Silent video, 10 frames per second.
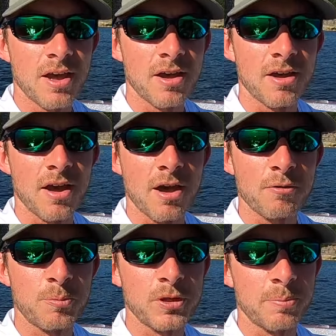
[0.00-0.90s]
Uh, I
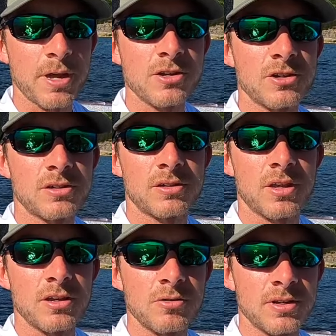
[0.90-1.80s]
will put the pages
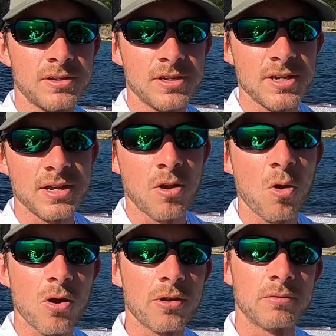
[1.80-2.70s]
that you could see it
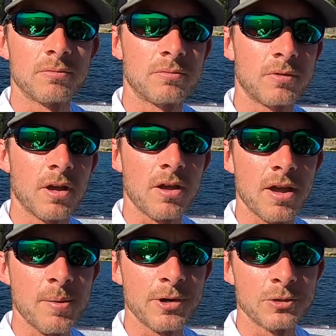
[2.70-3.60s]
on uh,
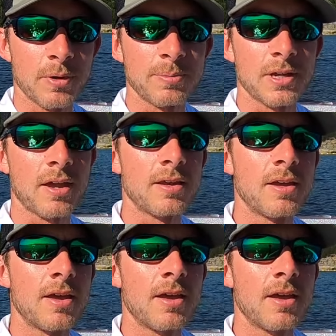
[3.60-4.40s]
Ameren's website